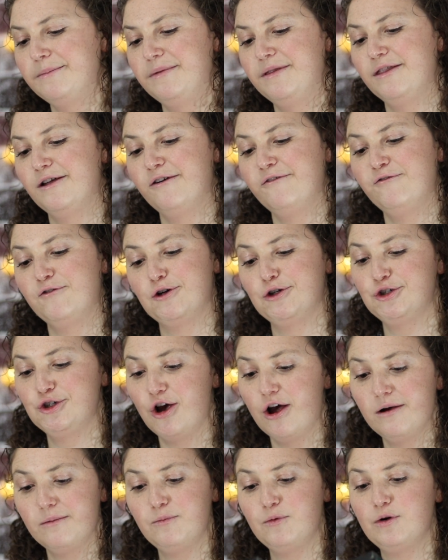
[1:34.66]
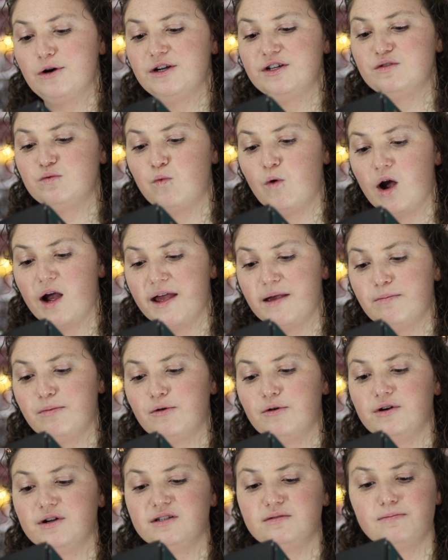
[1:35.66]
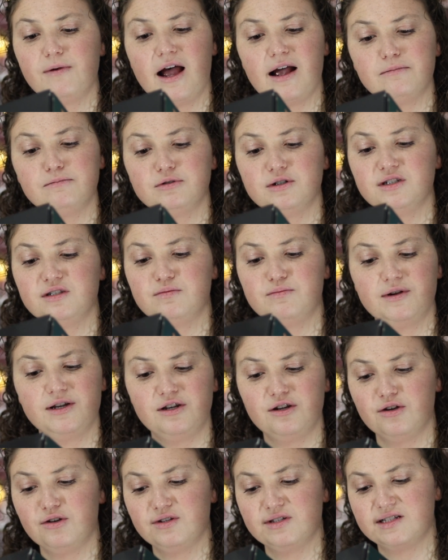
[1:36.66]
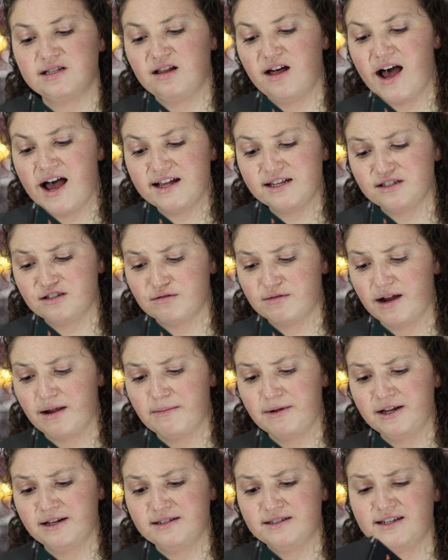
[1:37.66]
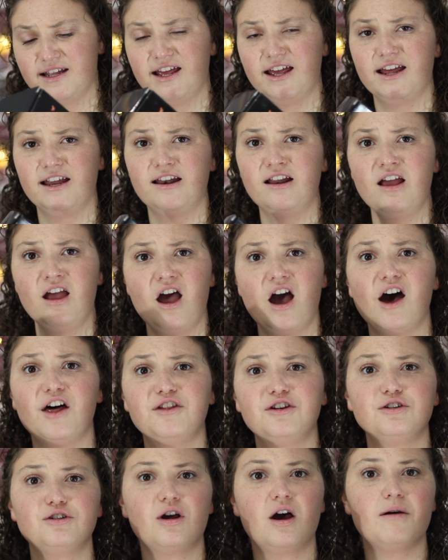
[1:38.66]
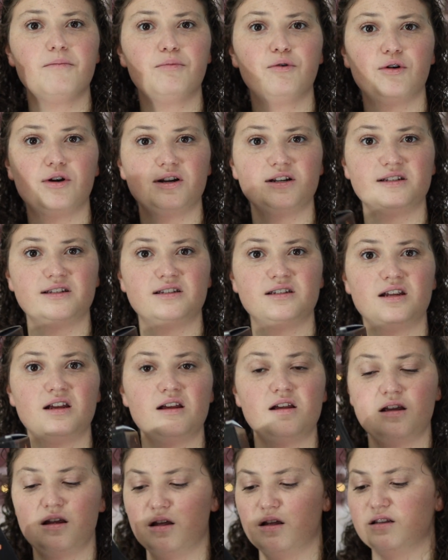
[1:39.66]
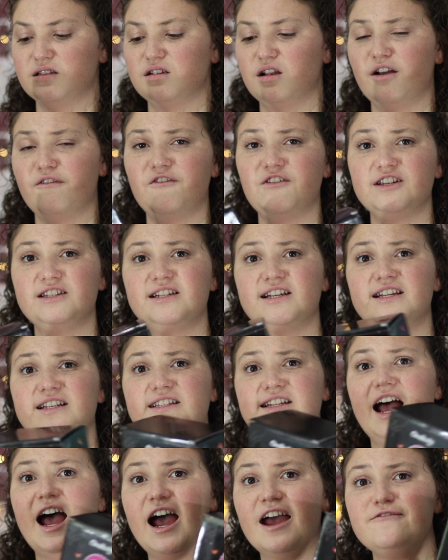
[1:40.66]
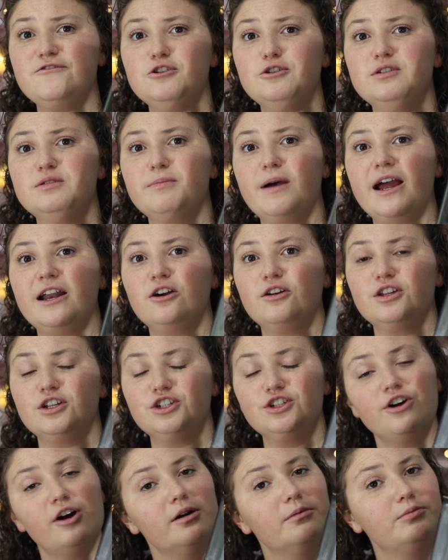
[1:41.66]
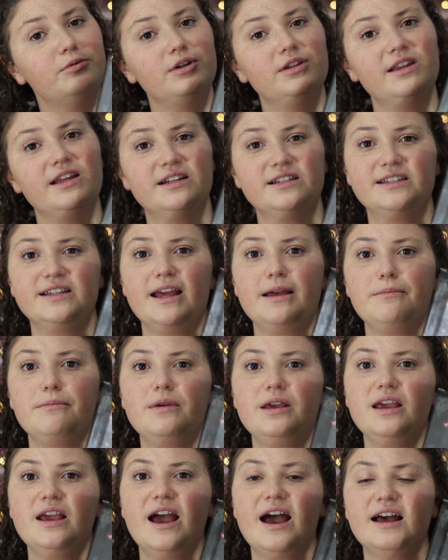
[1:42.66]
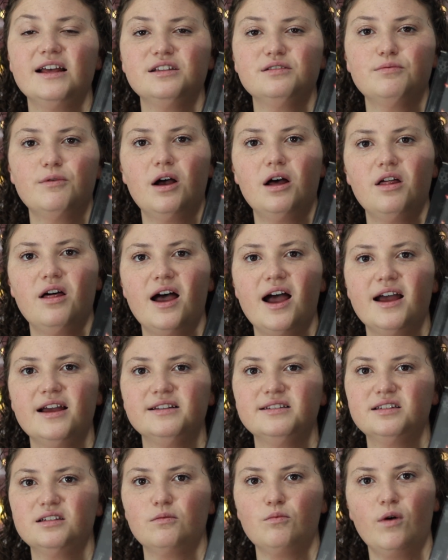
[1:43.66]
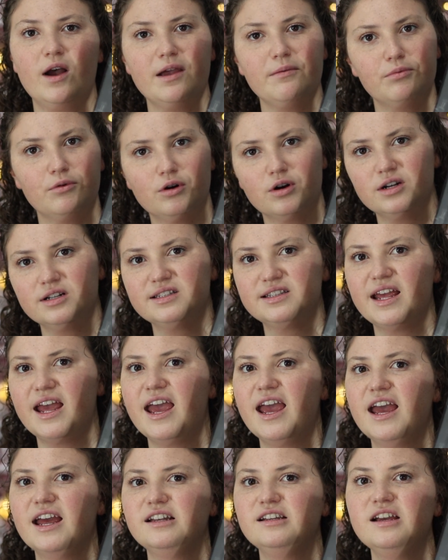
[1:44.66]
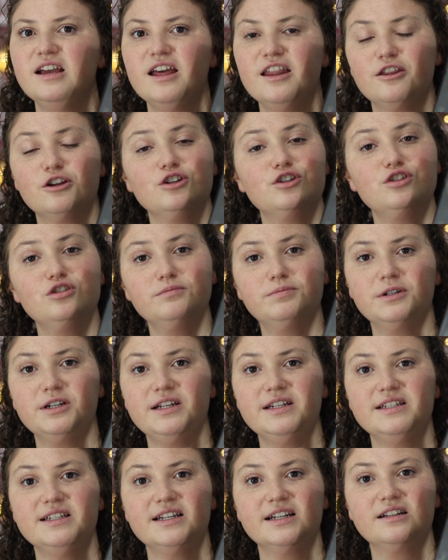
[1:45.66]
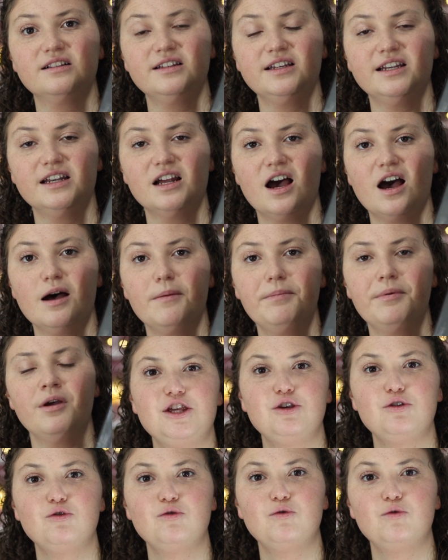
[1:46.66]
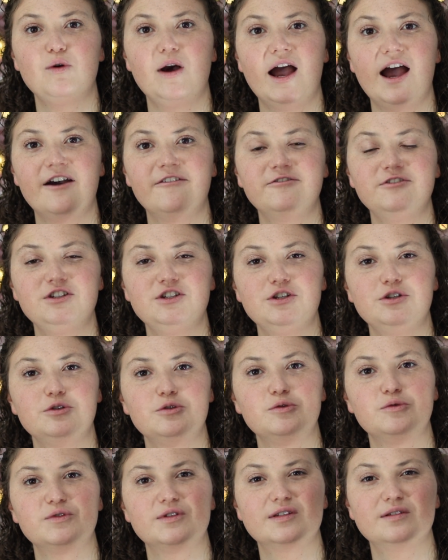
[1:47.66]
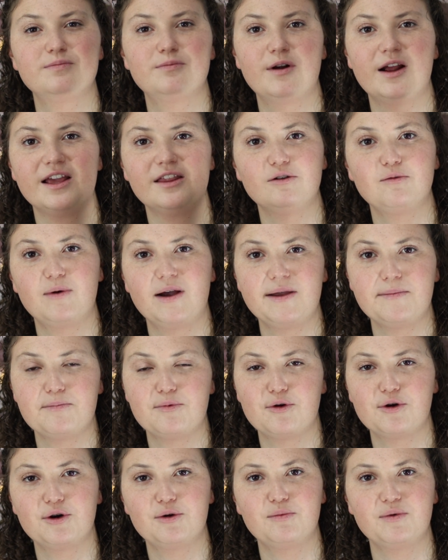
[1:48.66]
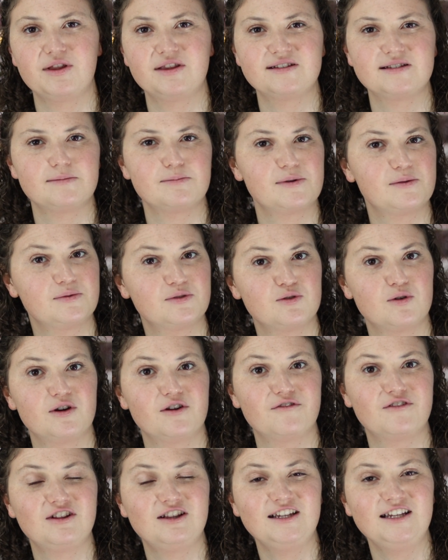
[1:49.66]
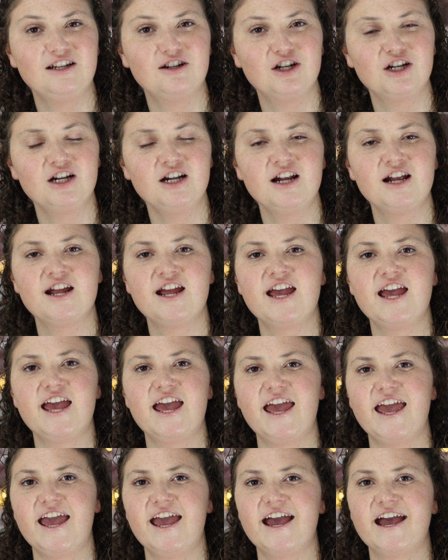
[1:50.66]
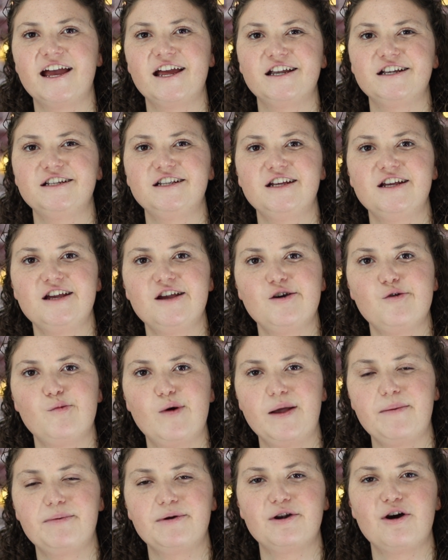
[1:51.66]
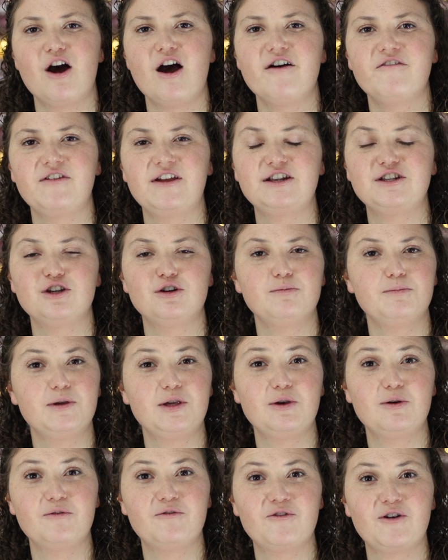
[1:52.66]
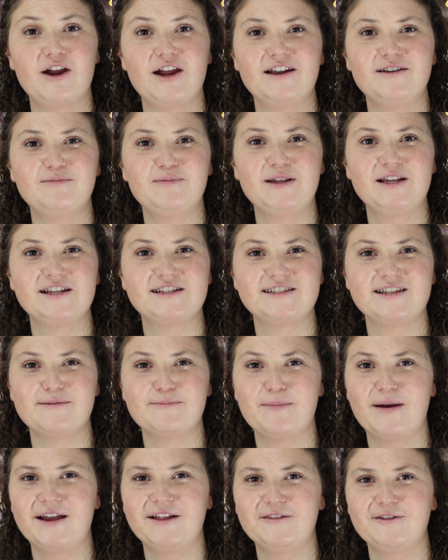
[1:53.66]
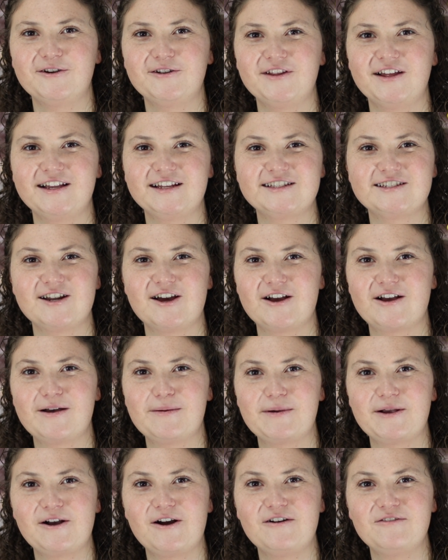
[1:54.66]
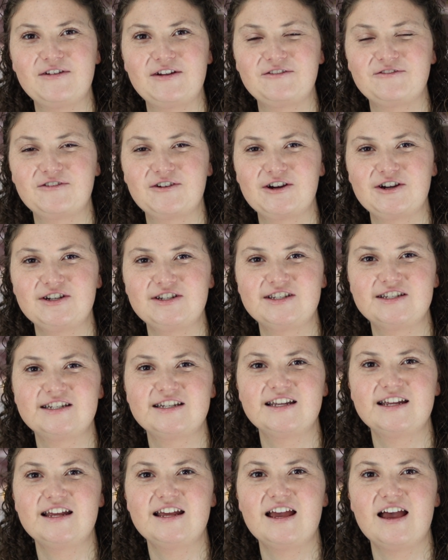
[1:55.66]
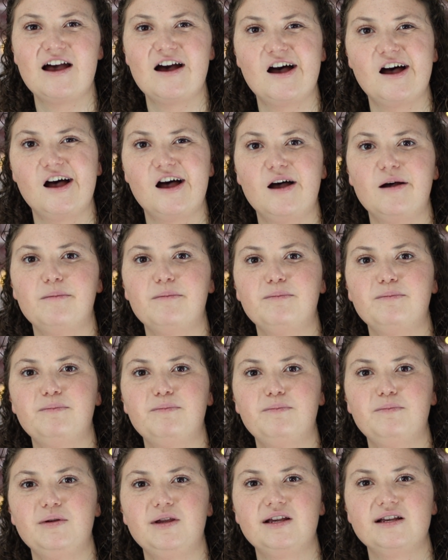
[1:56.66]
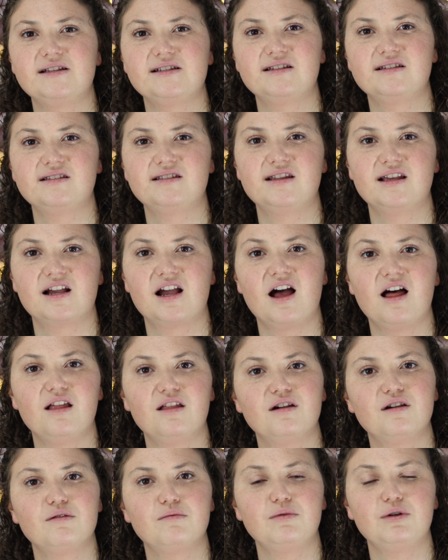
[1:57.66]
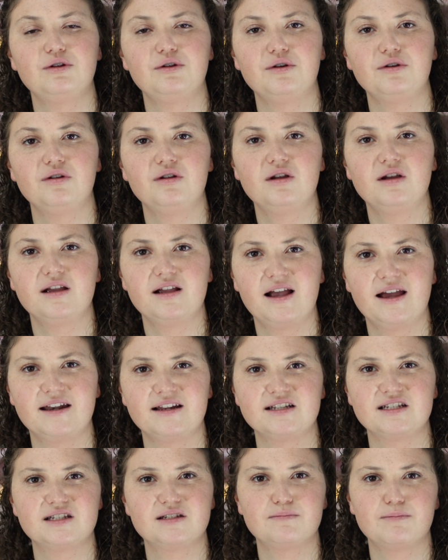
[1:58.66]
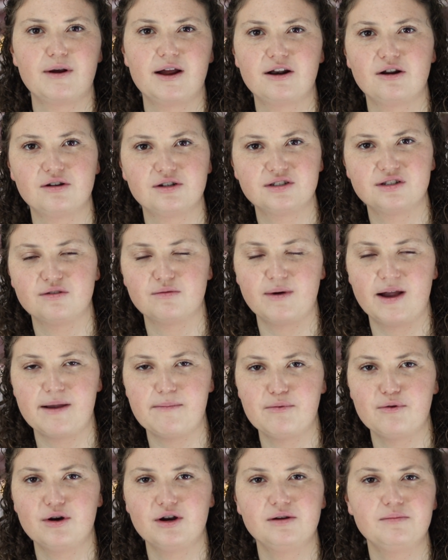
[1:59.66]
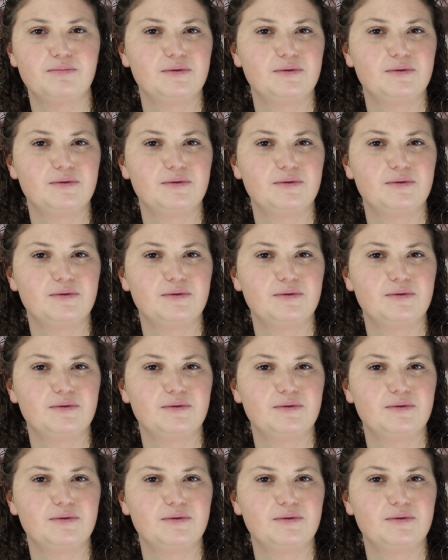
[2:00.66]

They're for chalkboards, whiteboards, blackboards, windows, glass, ceramics, and other non-porous surfaces. I've used mine on the chalkboard they sent me as well as some whiteboards, and they're super easy to clean up. You have to spray the whiteboard with some sort of cleaner and wipe it off, and don't be afraid because it might look like it's not coming off at first because the color will kind of spread onto the whiteboard,